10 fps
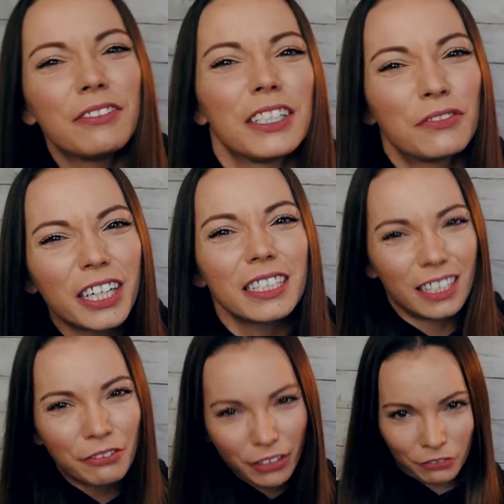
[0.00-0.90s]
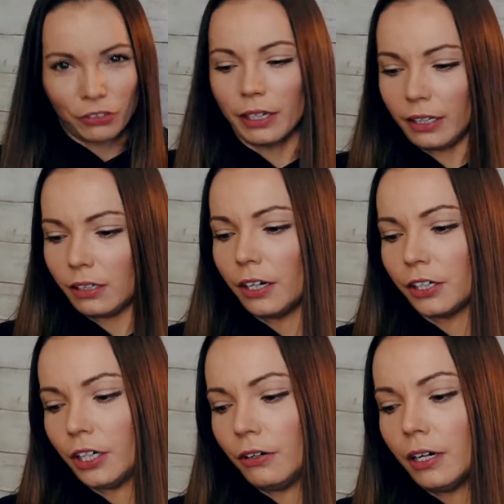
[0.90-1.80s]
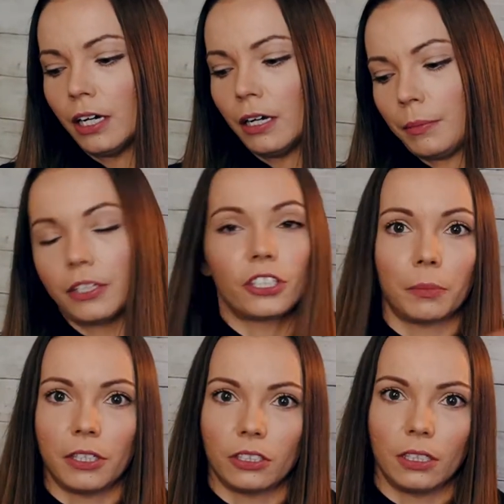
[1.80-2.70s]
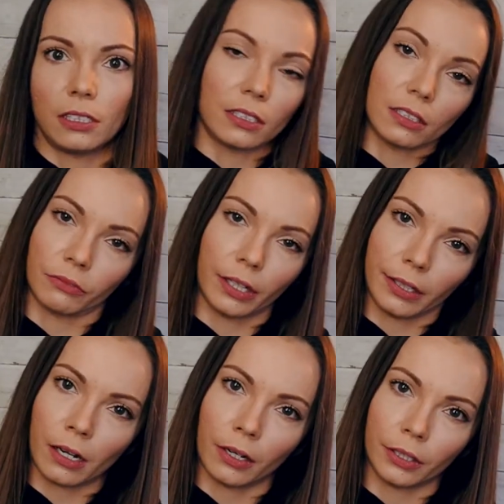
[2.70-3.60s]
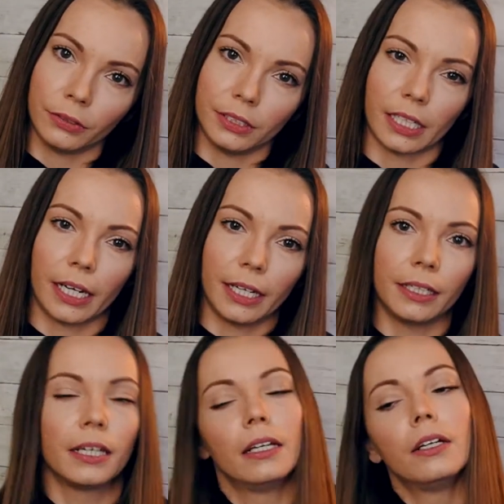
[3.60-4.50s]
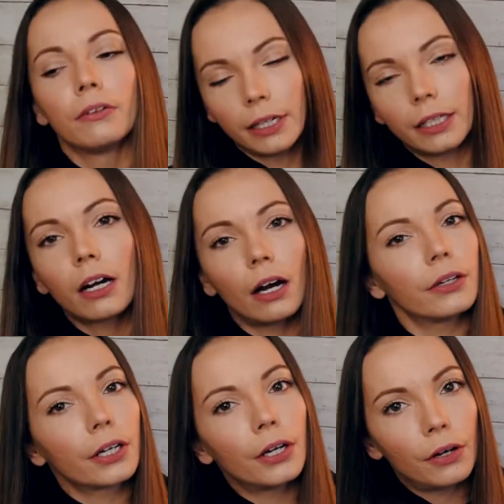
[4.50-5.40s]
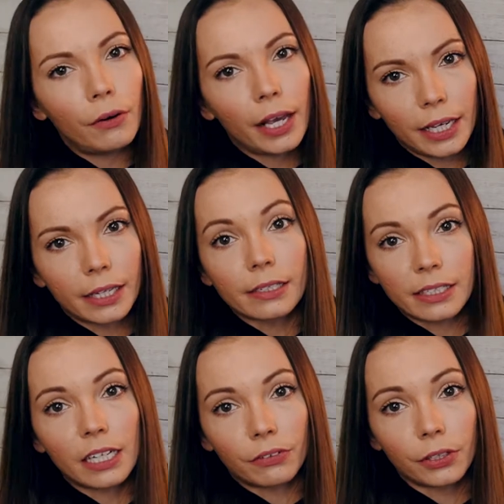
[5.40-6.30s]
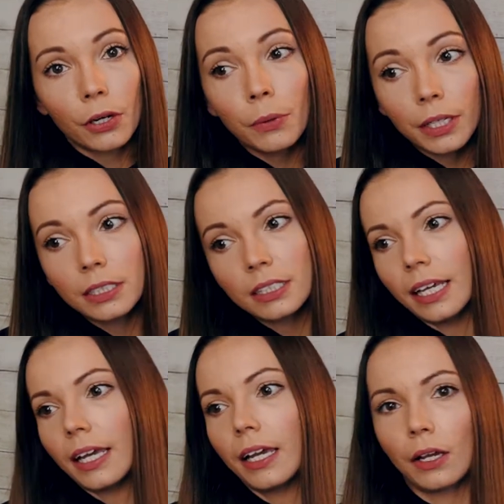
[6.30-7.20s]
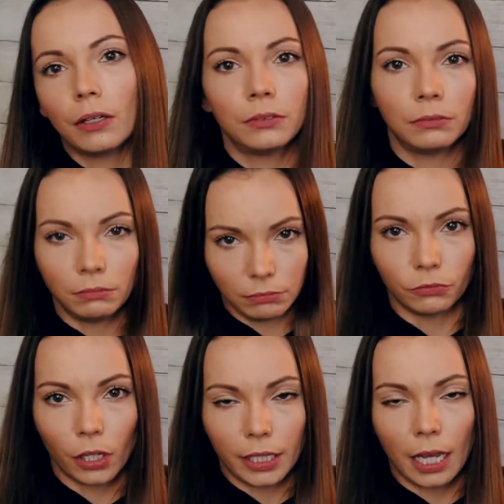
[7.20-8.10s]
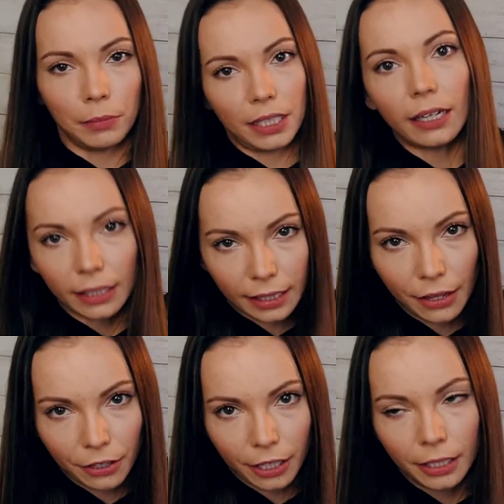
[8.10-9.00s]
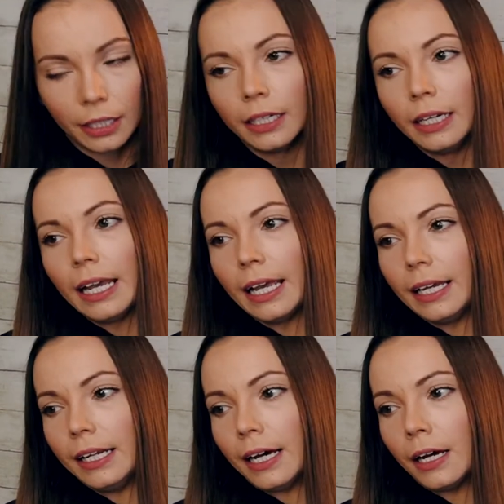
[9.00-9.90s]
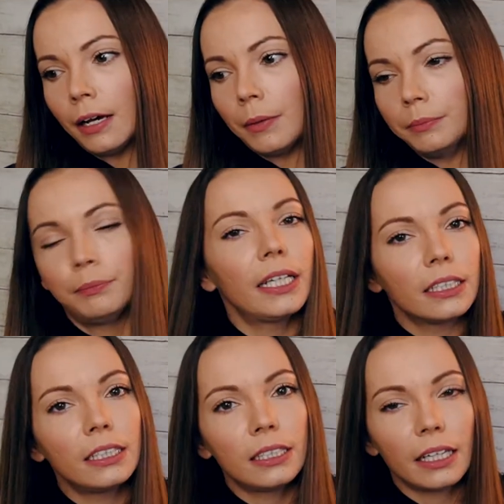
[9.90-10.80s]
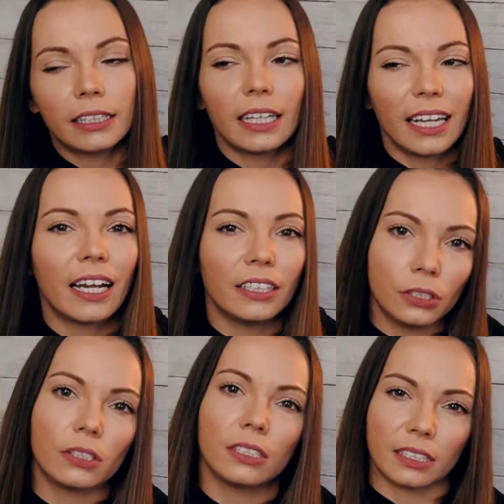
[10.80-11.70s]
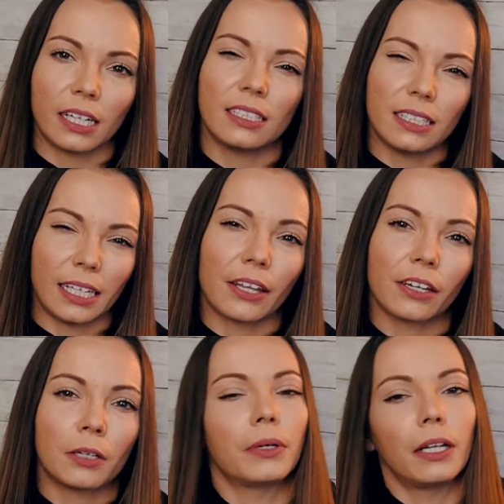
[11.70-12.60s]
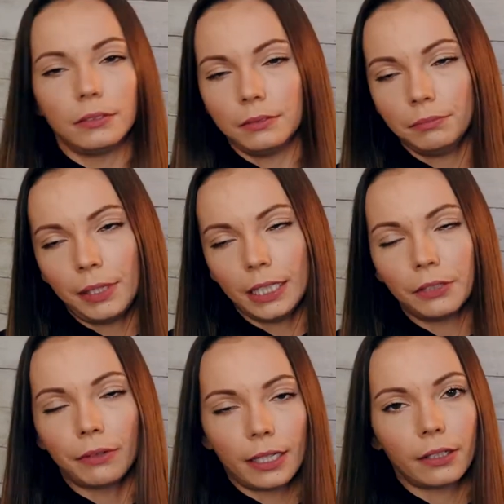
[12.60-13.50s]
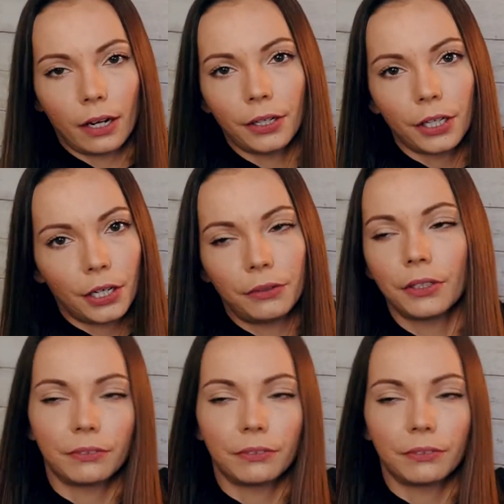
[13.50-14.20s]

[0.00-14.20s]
it's very different for Ray Laconico. I should have mentioned this. This is a Ray Laconico design. Ray Laconico and Sanford Owens, they run MBK together. And mainly, like, they kind of do the designs together, but mainly Ray Laconico,